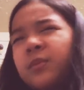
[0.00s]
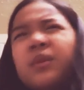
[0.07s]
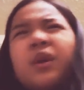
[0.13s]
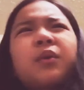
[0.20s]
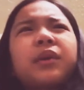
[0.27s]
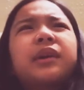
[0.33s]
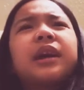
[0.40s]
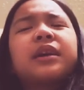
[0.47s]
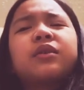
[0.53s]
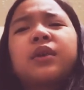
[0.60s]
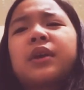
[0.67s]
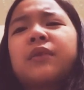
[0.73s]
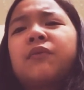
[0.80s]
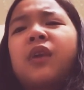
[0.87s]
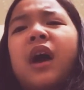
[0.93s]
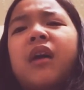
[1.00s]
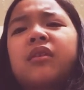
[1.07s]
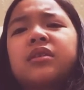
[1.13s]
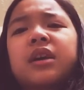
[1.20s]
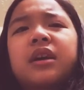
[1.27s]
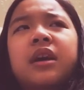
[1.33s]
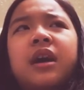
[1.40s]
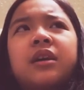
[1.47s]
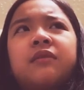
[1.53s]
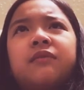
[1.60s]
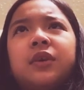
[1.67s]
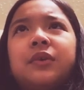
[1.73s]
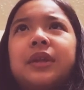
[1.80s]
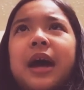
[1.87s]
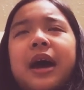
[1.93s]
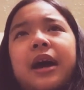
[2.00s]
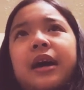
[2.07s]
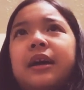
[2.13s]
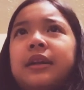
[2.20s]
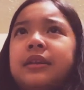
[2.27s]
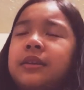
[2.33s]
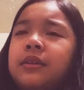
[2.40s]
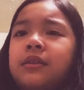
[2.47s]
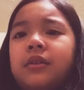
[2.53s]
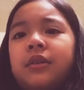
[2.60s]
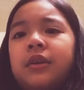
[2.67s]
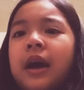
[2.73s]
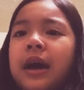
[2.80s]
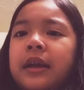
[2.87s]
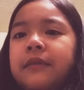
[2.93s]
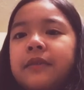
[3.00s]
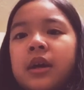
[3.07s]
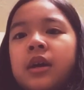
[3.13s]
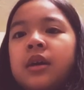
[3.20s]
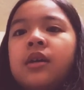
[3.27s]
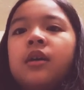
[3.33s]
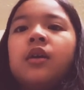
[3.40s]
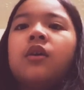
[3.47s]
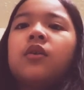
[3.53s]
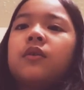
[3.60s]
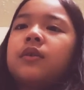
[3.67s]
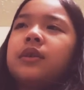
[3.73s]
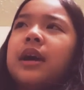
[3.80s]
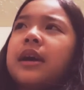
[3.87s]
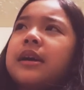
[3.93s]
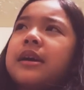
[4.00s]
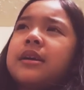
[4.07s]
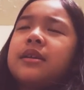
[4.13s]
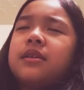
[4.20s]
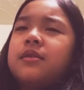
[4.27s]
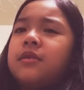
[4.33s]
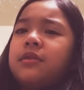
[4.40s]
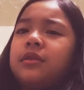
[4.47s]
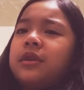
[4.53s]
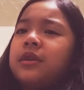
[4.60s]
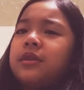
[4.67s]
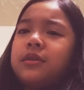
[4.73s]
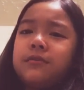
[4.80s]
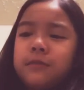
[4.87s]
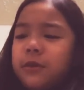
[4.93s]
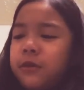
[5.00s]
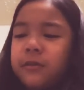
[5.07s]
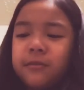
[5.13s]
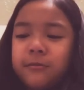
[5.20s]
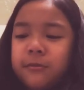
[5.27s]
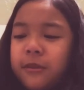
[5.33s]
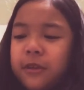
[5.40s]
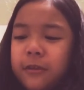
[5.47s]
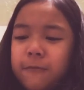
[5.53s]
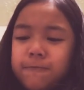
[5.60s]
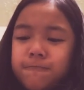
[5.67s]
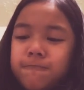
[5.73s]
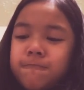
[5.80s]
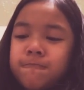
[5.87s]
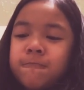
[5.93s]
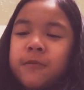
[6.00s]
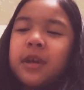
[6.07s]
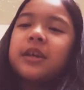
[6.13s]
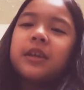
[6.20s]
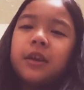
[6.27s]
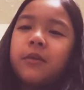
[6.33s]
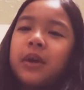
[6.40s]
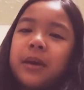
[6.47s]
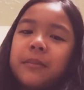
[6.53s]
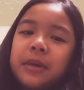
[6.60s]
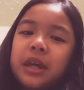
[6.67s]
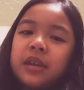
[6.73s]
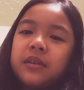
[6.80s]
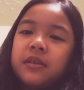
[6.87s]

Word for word: Not really 24 hours. I kind of do that in school, kind of. Or like in early, you know what I mean.